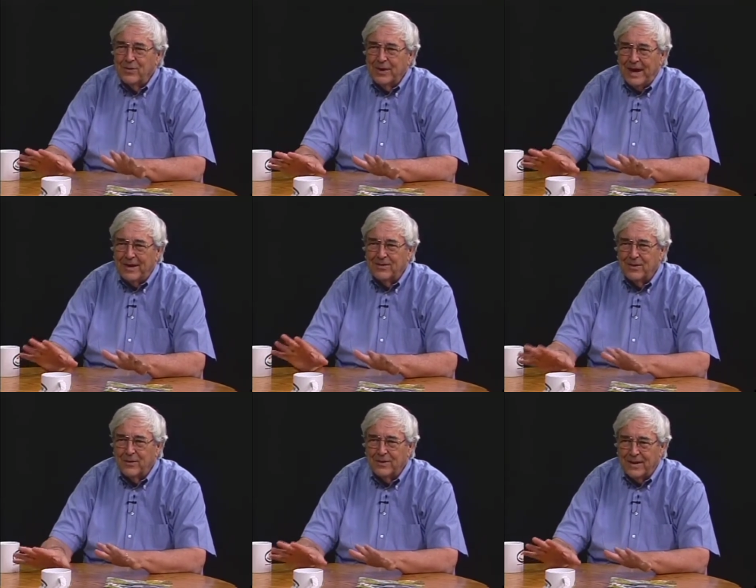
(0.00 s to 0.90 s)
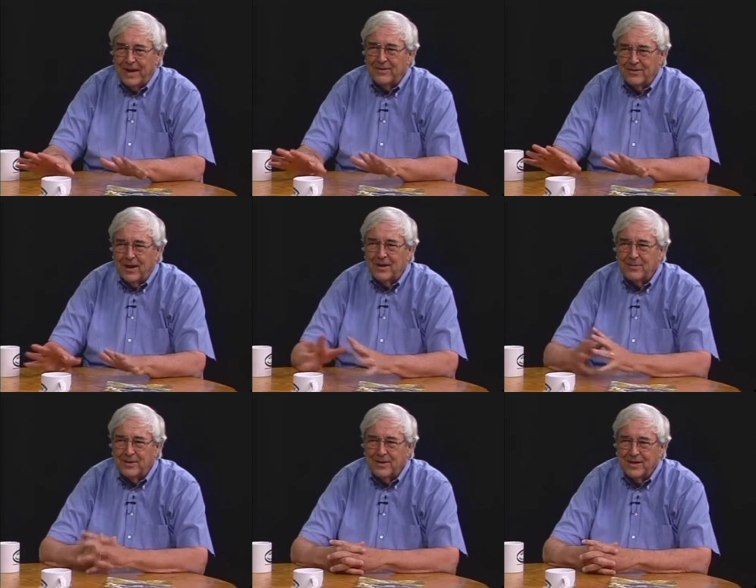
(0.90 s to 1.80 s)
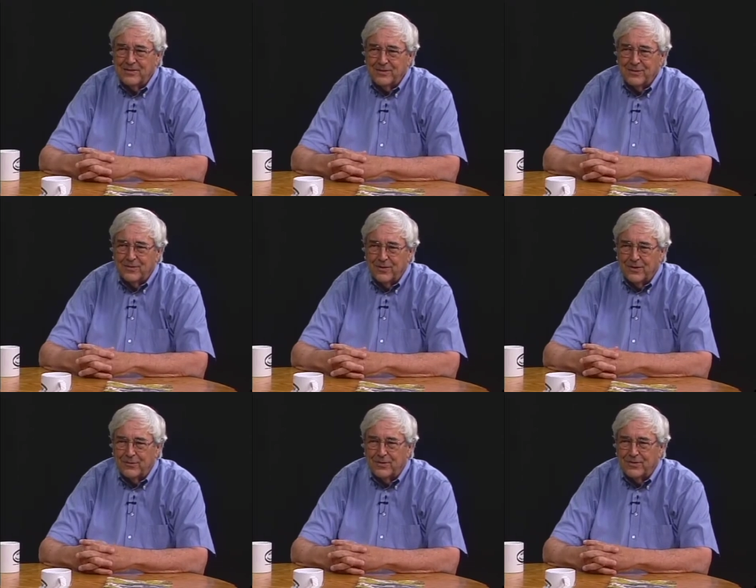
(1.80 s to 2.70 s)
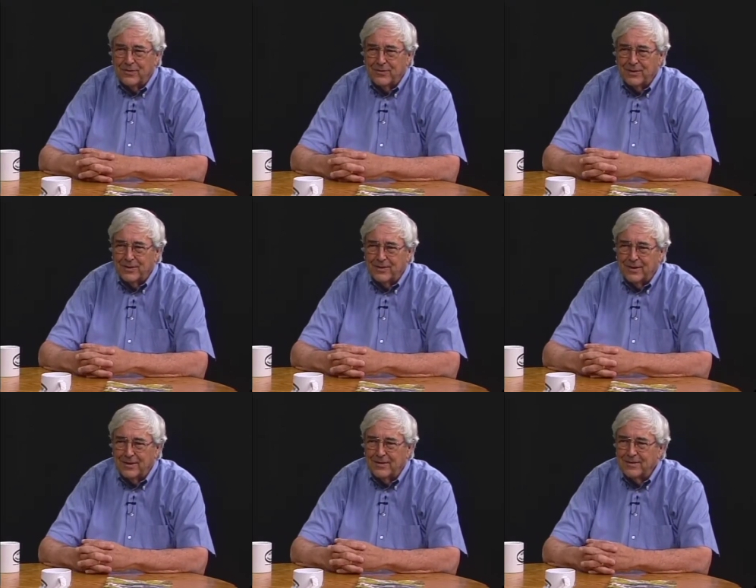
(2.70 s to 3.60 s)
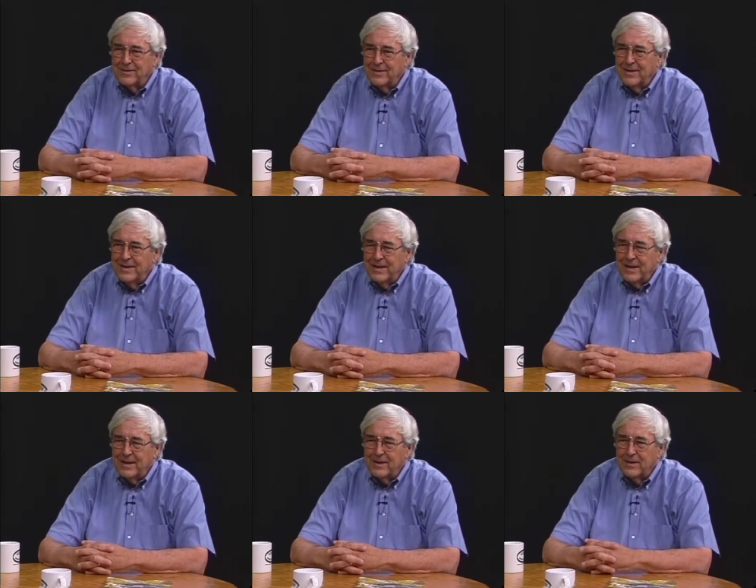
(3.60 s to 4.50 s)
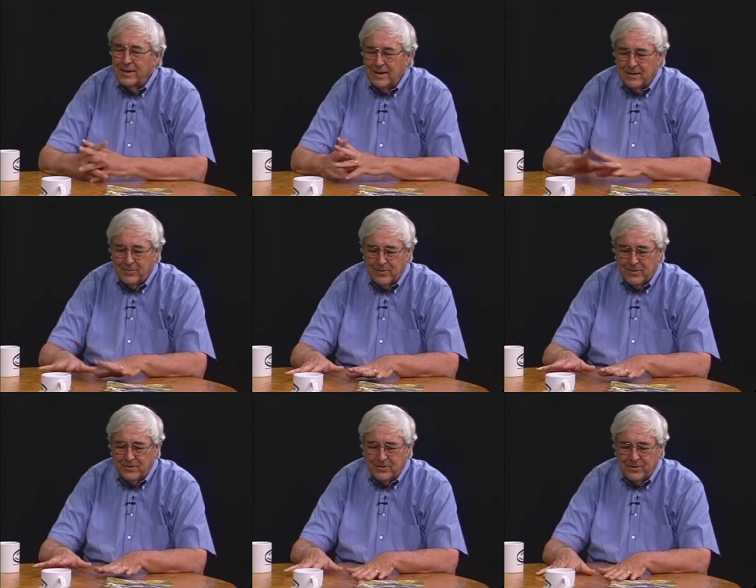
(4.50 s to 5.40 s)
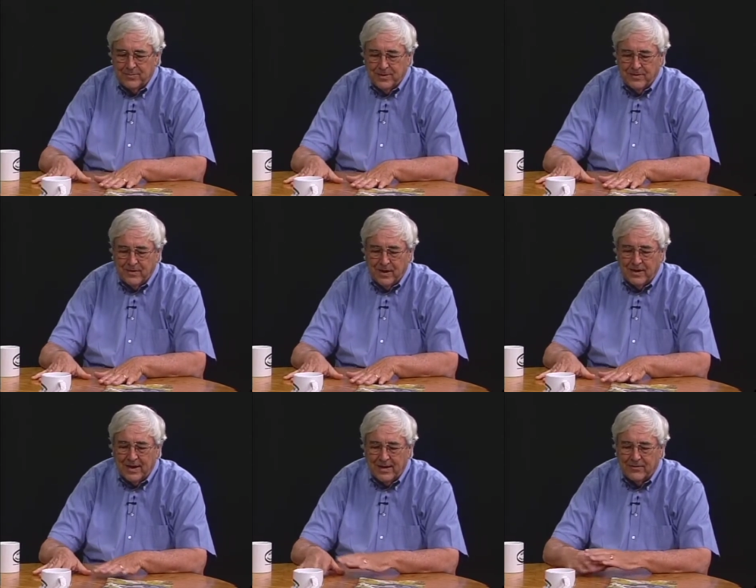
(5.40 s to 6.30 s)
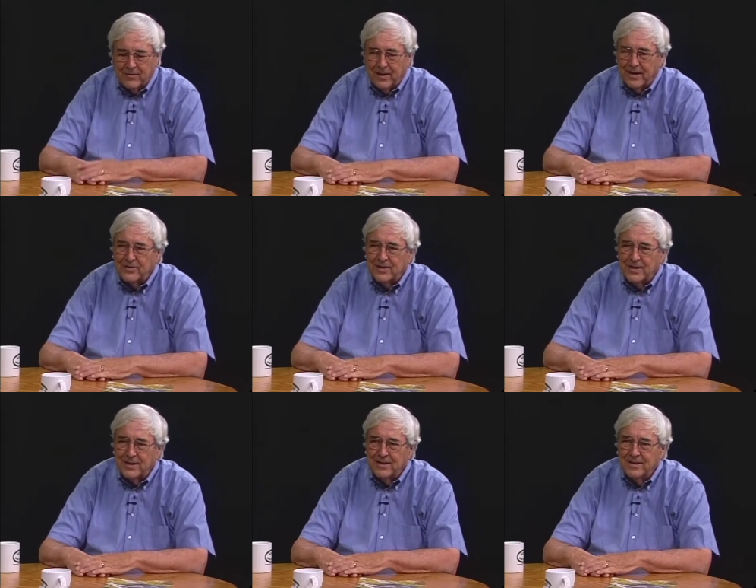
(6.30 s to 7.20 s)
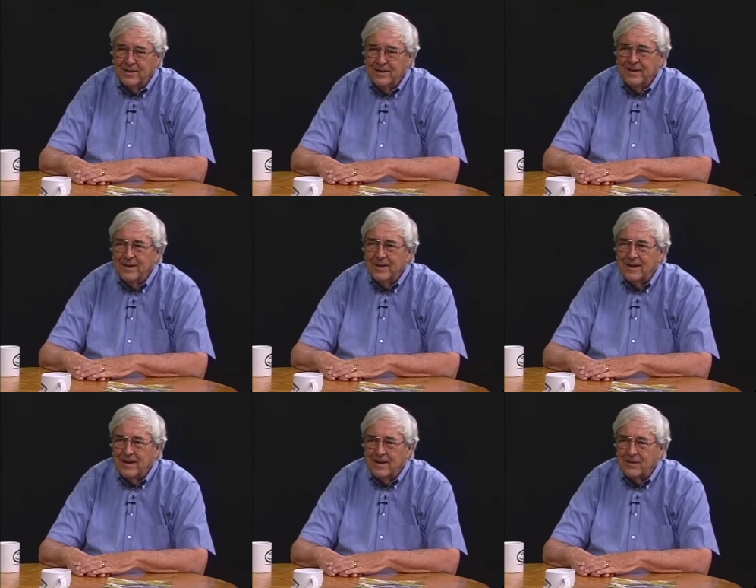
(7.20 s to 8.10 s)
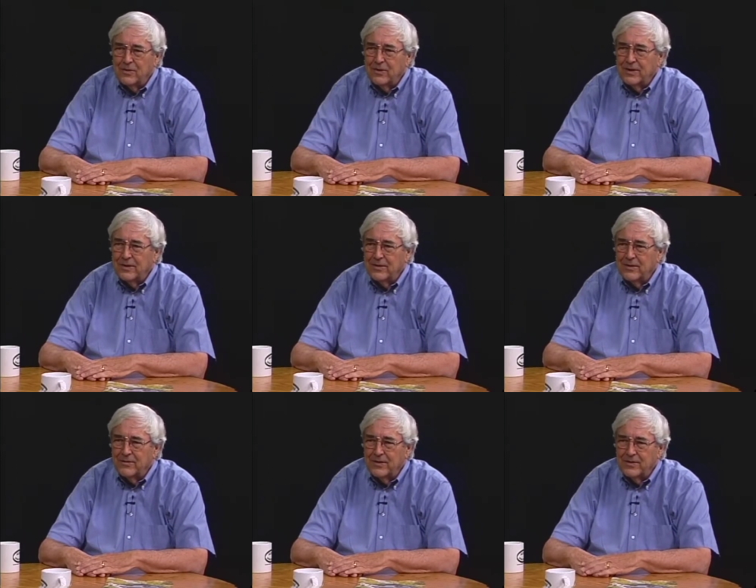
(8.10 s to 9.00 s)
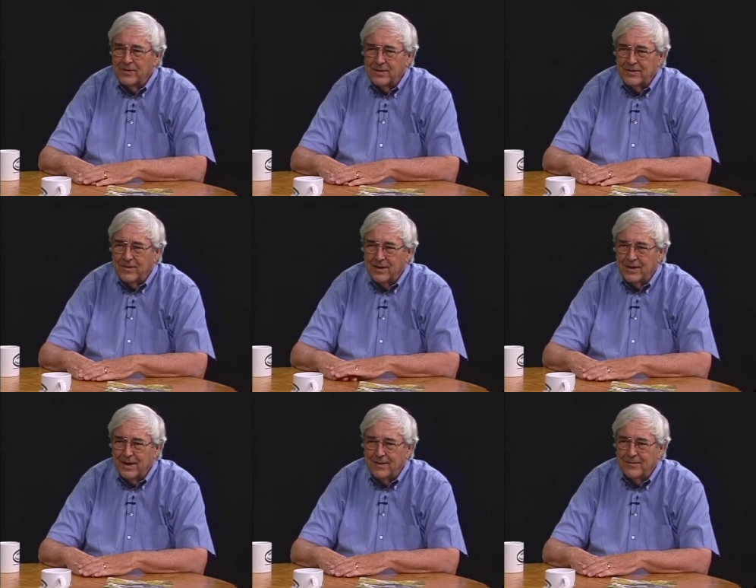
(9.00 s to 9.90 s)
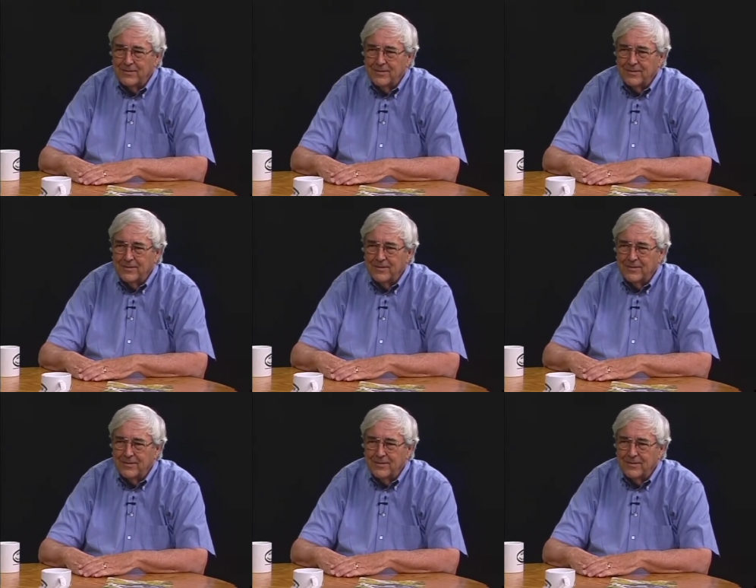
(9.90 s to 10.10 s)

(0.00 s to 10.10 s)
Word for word: had th that documentation as far as restoring the garden and Ellen Biddle Shipman's archives are actually in uh, Cornell University's archives.